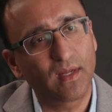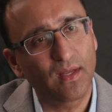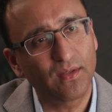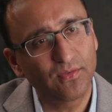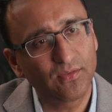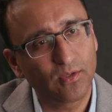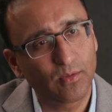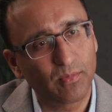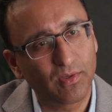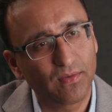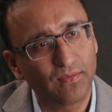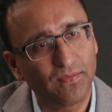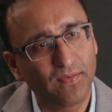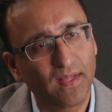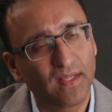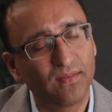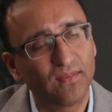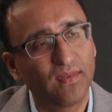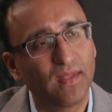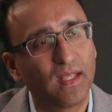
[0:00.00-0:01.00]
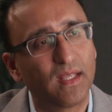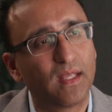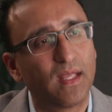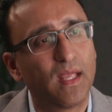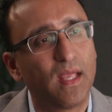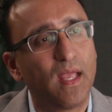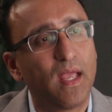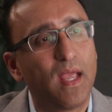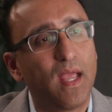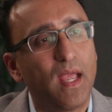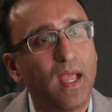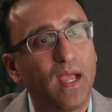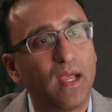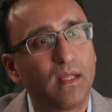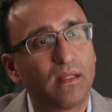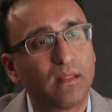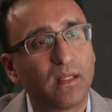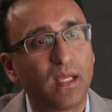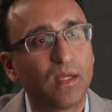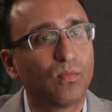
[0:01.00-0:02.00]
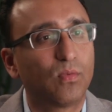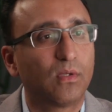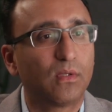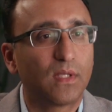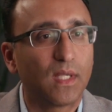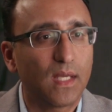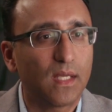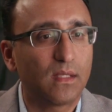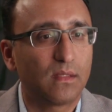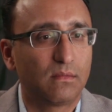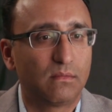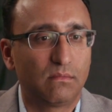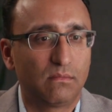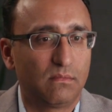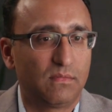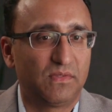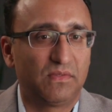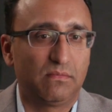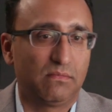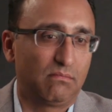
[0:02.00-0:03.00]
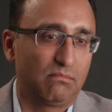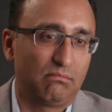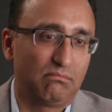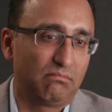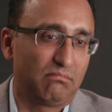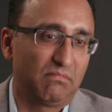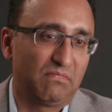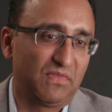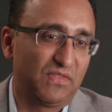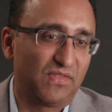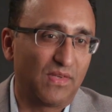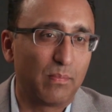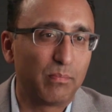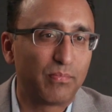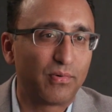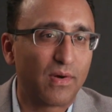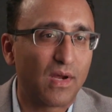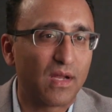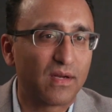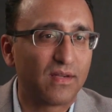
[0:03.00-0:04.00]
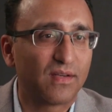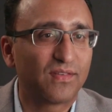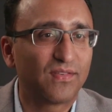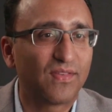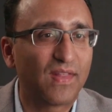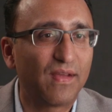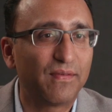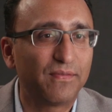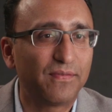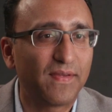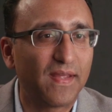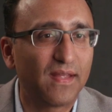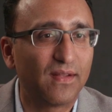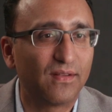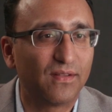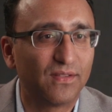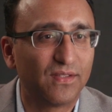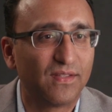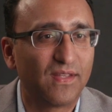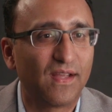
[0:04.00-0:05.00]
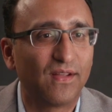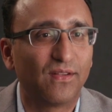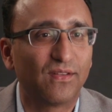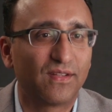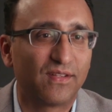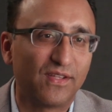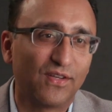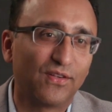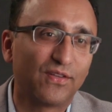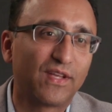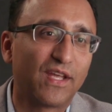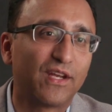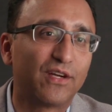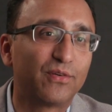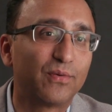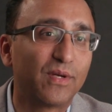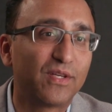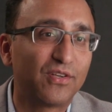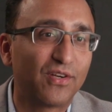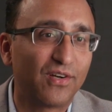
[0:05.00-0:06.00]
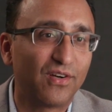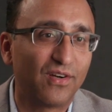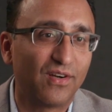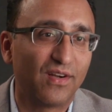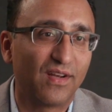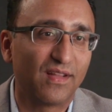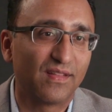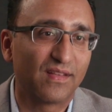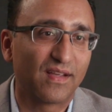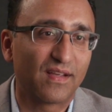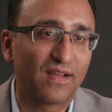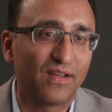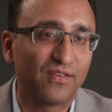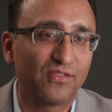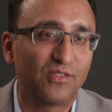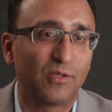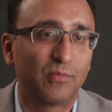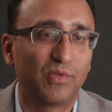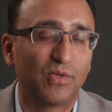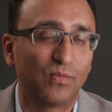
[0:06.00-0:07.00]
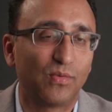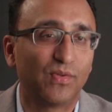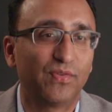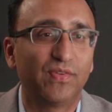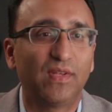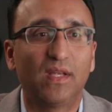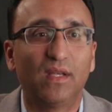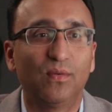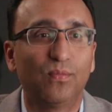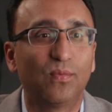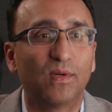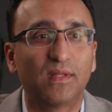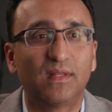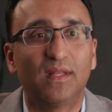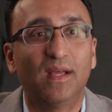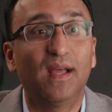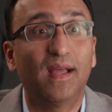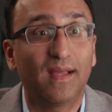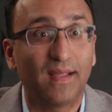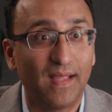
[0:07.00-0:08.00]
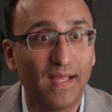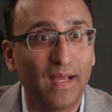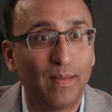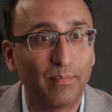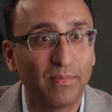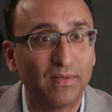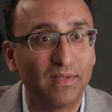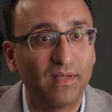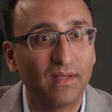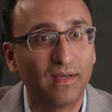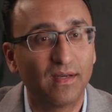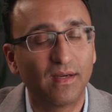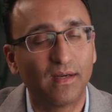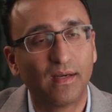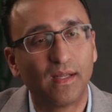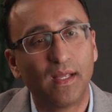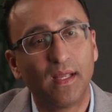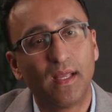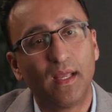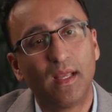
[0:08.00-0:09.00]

customer facing, and they will get some products that failed. They'll they'll get a return, and the customer will say, "What the heck happened here?"